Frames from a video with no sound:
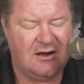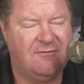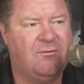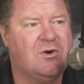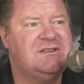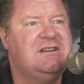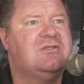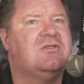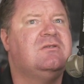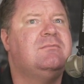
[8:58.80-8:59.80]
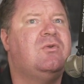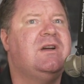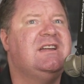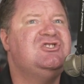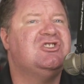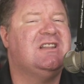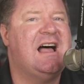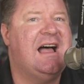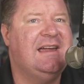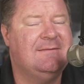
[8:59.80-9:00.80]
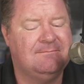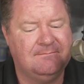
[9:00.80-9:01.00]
A 14-year-old boy in July